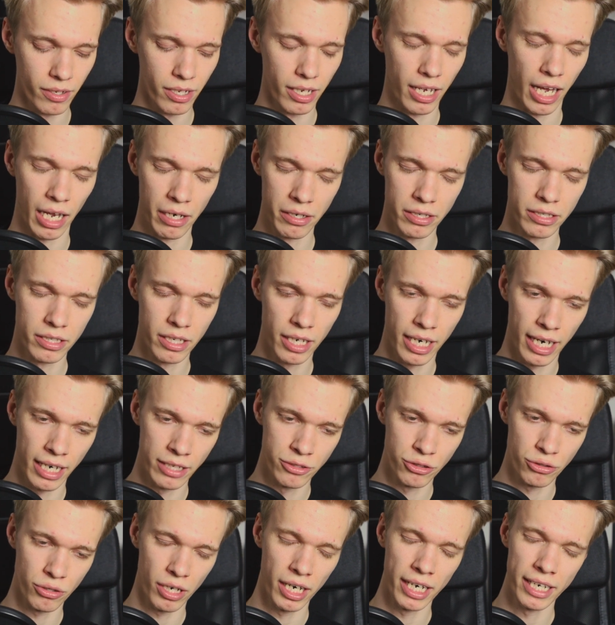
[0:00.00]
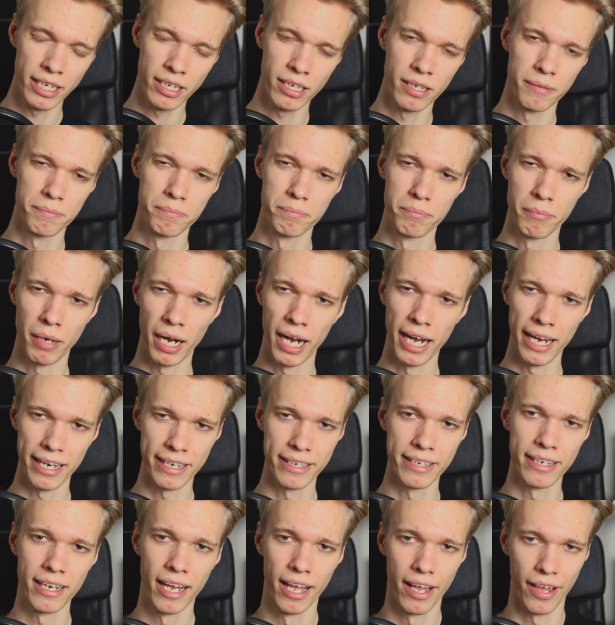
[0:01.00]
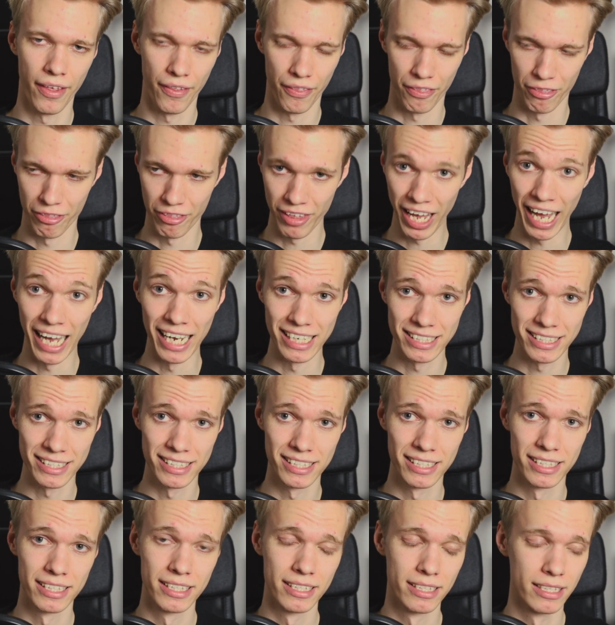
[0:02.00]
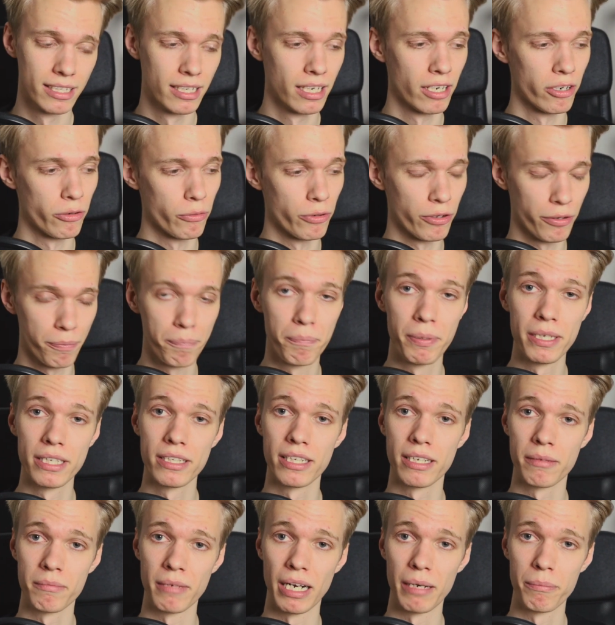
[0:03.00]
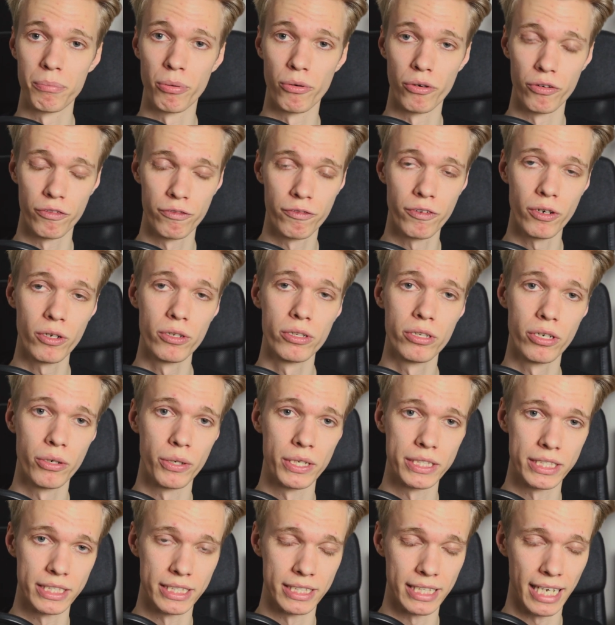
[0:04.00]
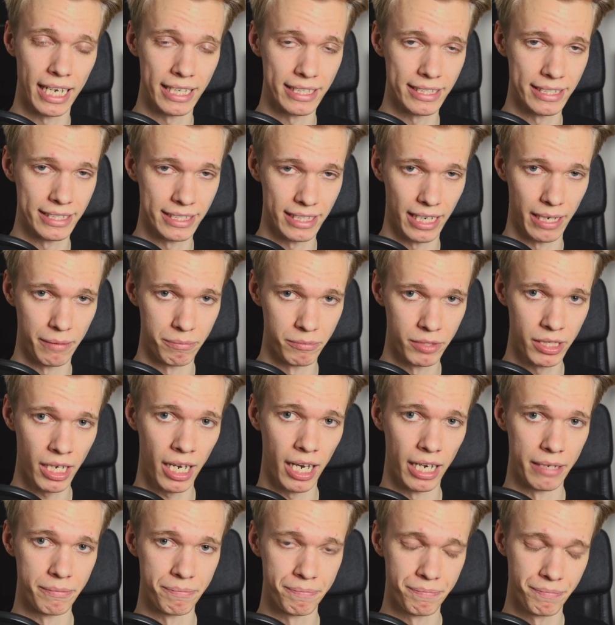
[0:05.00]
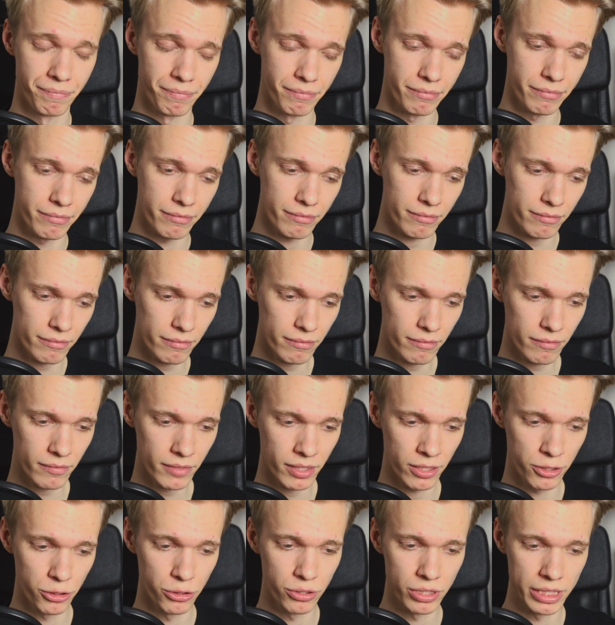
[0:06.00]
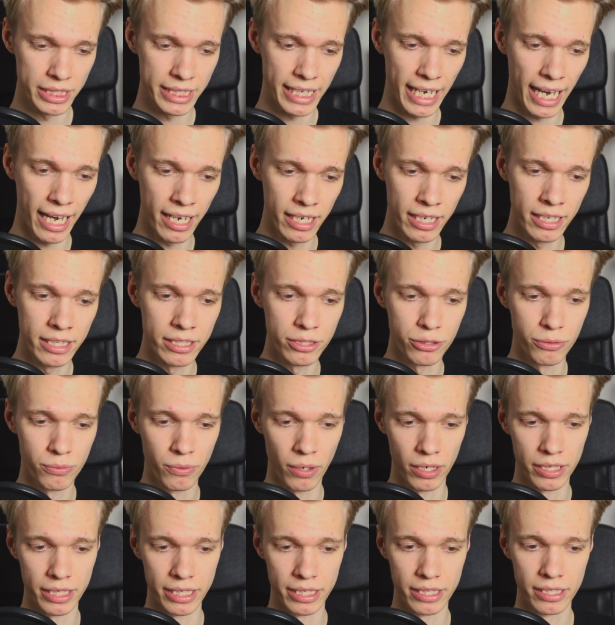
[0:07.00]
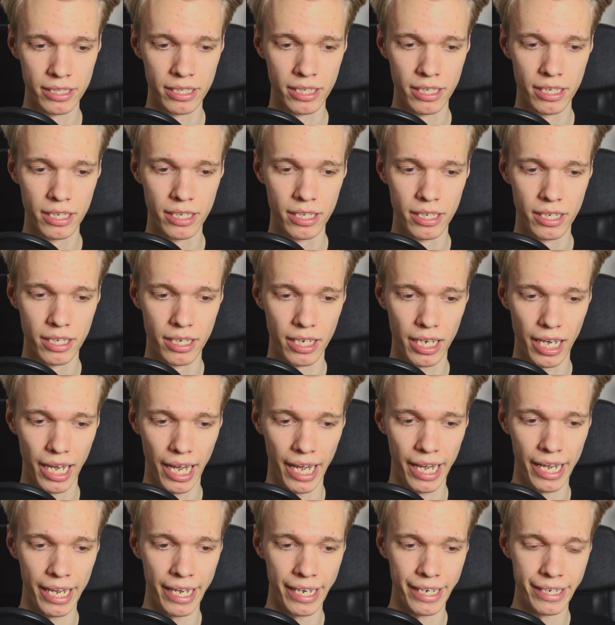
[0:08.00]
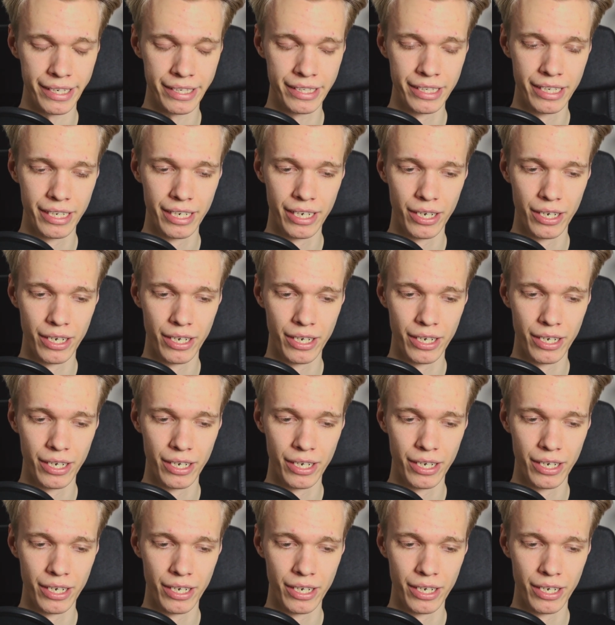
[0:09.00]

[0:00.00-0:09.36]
I'm going to try and combine that with building my portfolio at the same time. You see, Canon is running a